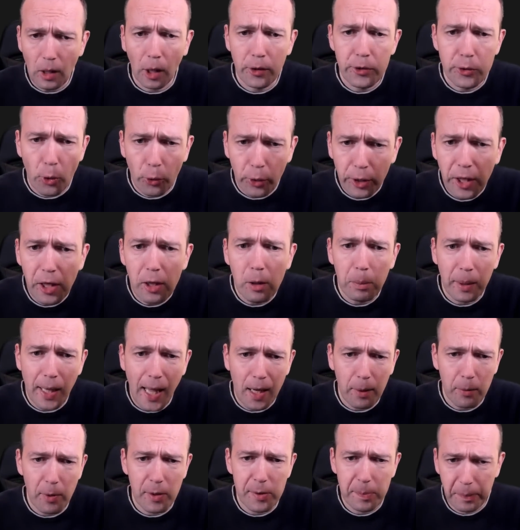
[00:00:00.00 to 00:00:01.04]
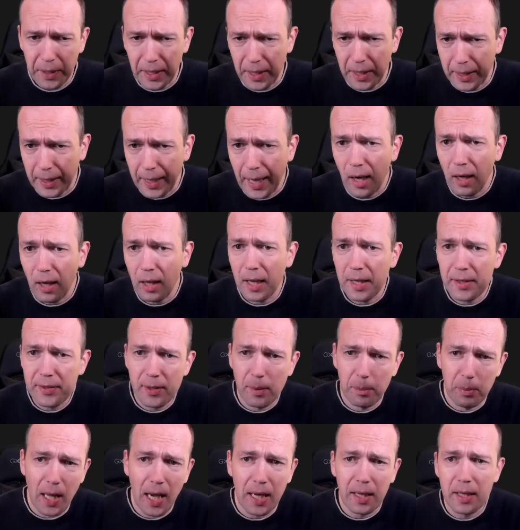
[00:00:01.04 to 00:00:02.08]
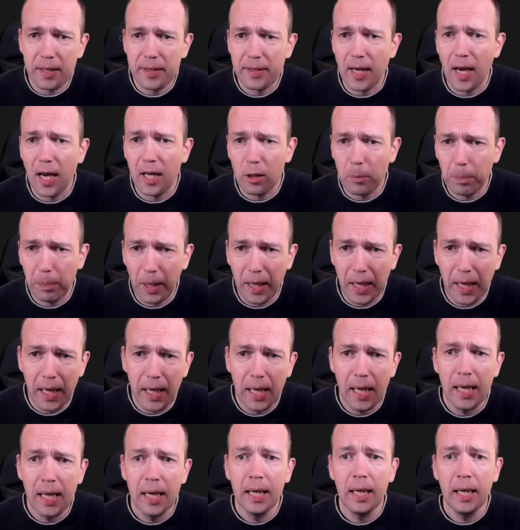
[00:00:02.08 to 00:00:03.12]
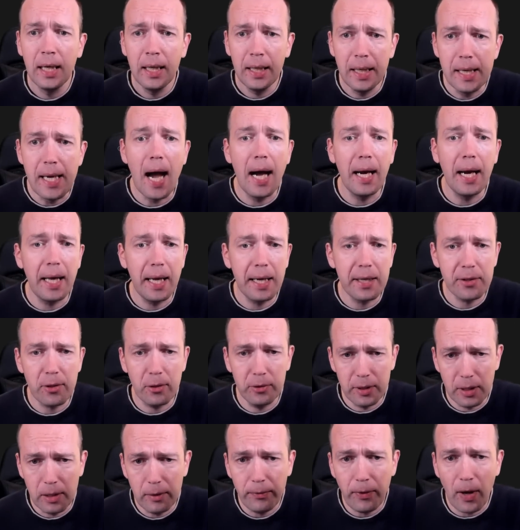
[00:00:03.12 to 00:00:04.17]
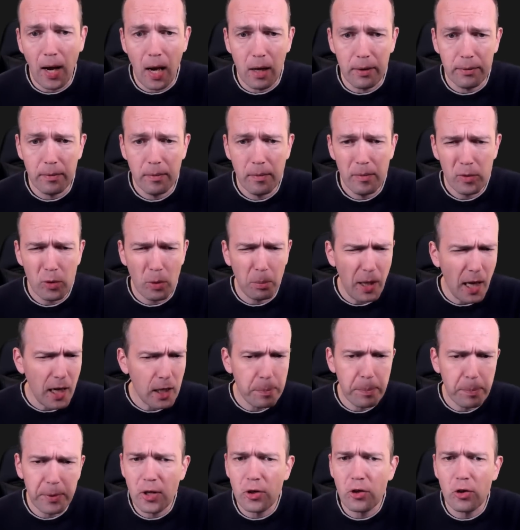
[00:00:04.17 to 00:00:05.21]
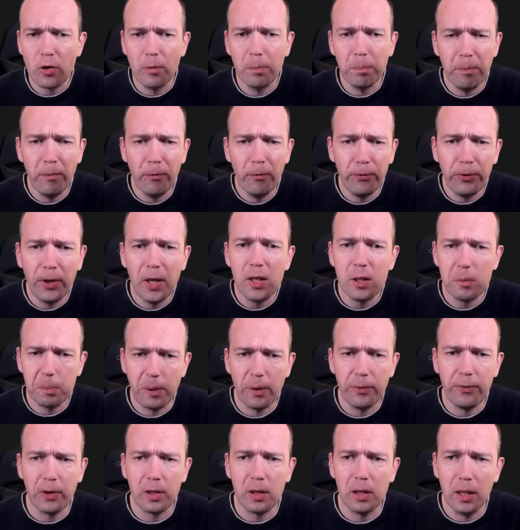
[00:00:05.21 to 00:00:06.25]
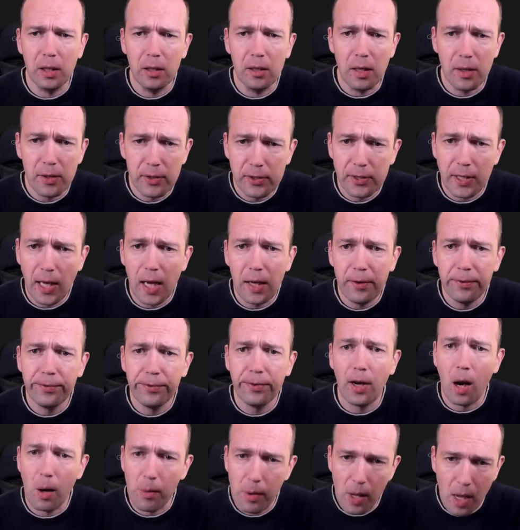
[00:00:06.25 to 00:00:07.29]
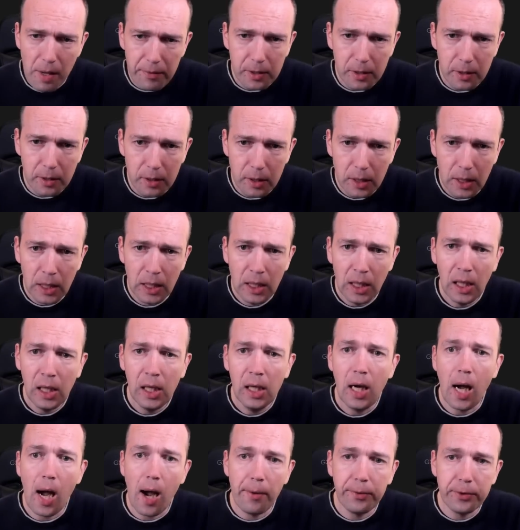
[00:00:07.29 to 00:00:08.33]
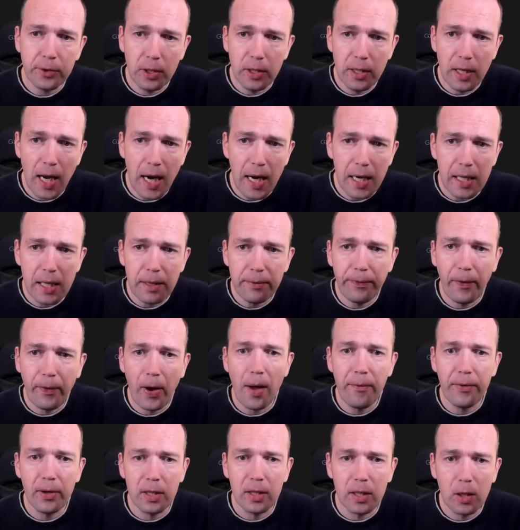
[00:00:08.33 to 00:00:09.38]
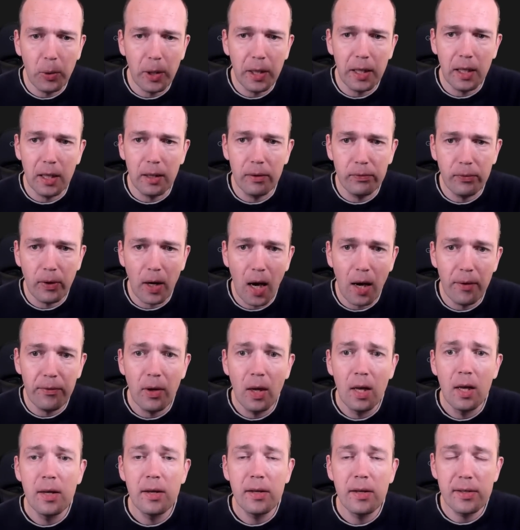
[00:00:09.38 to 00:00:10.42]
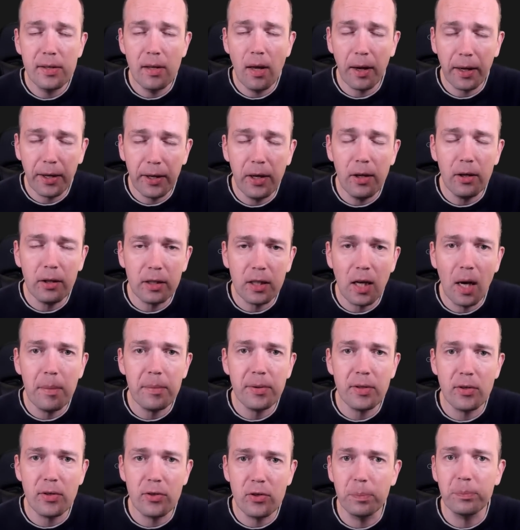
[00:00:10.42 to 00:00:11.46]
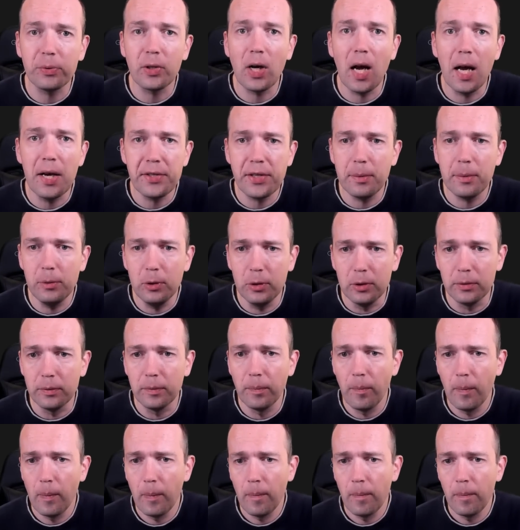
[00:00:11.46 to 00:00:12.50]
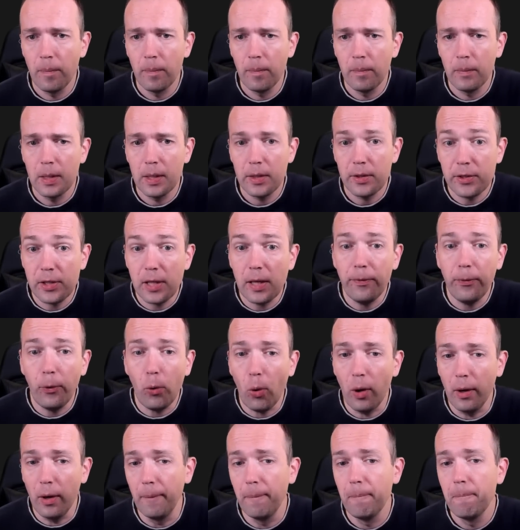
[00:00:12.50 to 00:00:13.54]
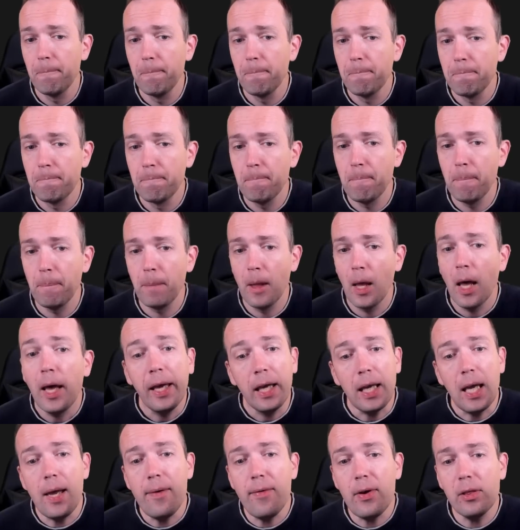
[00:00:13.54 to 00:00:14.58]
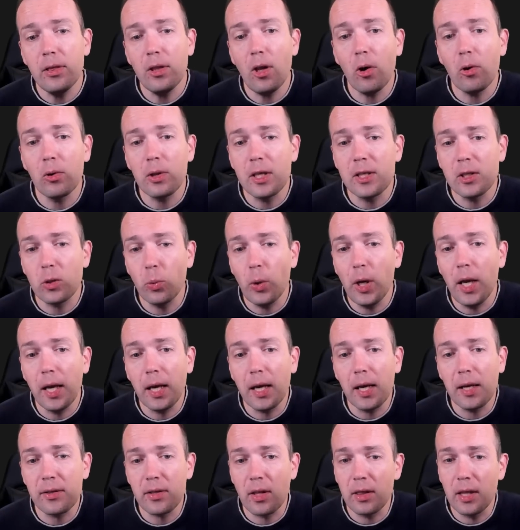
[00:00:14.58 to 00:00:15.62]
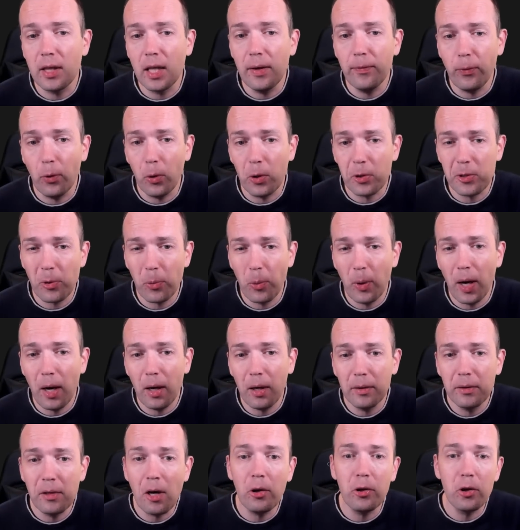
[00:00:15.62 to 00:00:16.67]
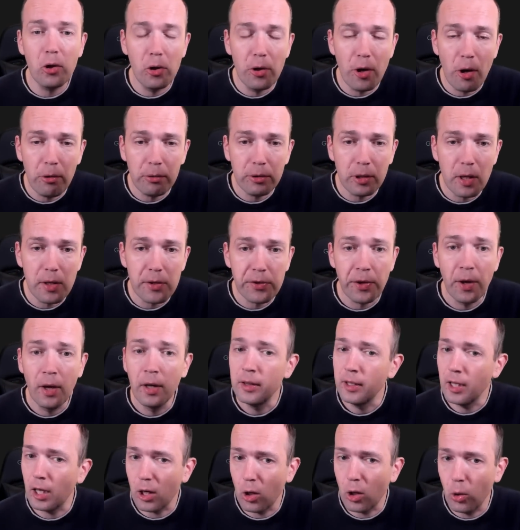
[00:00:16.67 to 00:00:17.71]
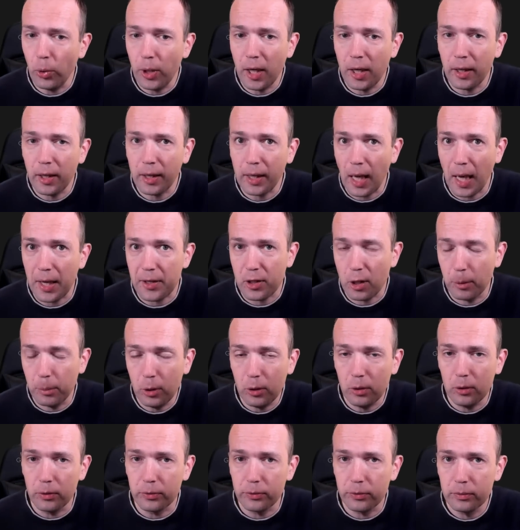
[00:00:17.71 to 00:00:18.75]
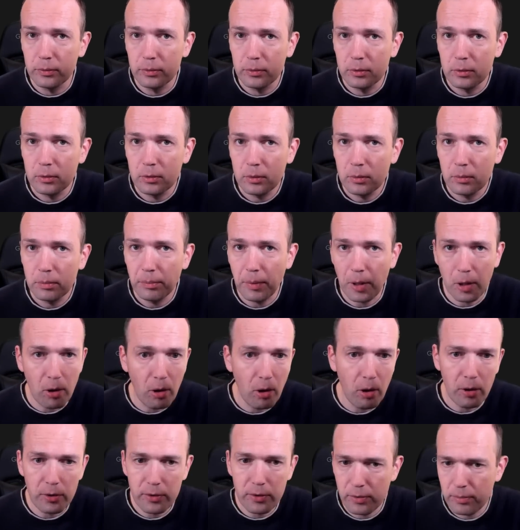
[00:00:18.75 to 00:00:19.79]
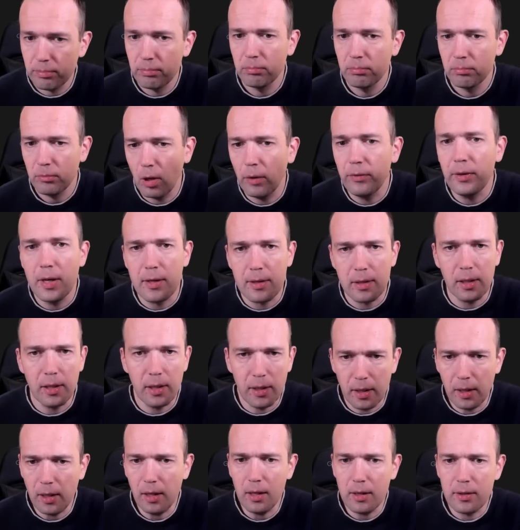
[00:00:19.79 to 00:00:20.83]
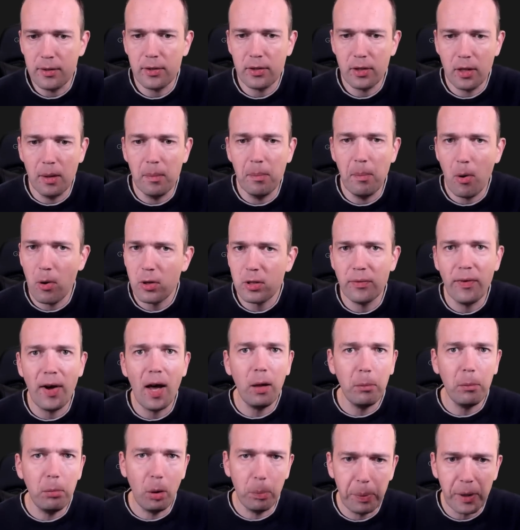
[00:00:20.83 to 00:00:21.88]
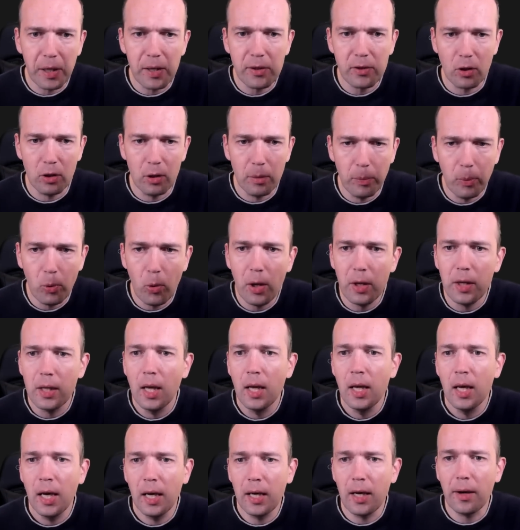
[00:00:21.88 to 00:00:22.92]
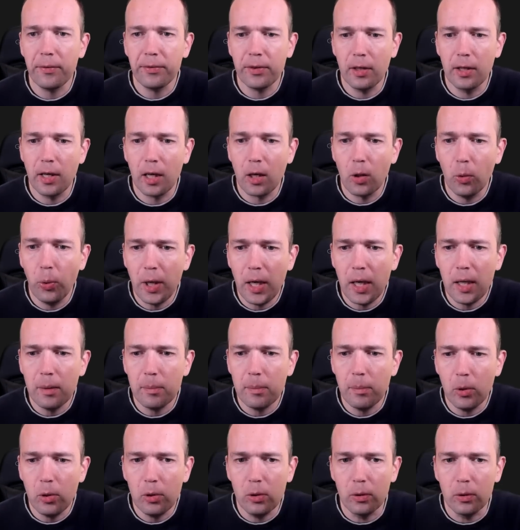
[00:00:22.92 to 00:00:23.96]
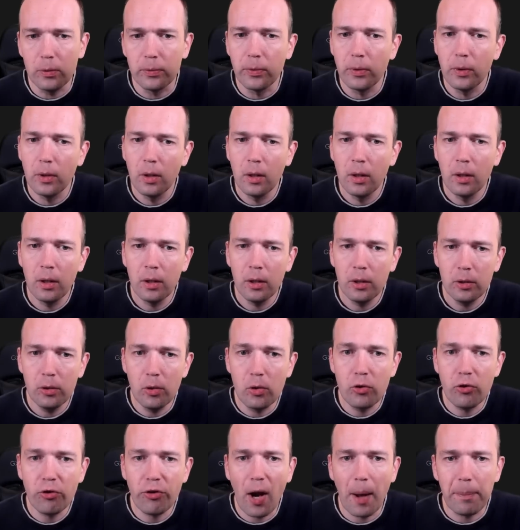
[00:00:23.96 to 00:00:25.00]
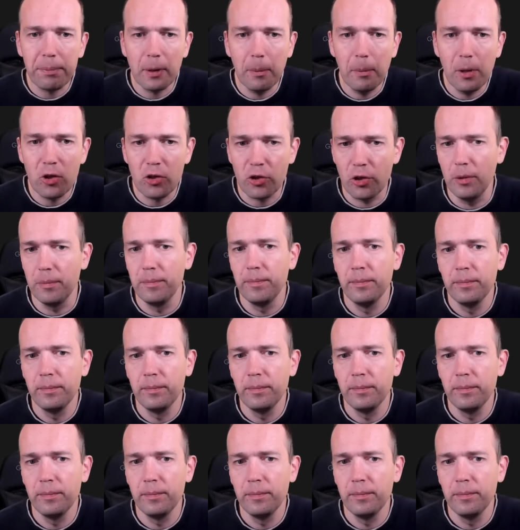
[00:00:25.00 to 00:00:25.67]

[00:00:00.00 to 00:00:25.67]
So here black was pretty careless. Black decided to play knight x on d5. So black's position feels perfectly safe. However, after knight e5 and queen d5, here comes a surprising move. c4. Even though this weakens the d4 square, now you notice the queen has to move, because obviously it's the most valuable piece on the board, and after the queen move, you trap the bishop.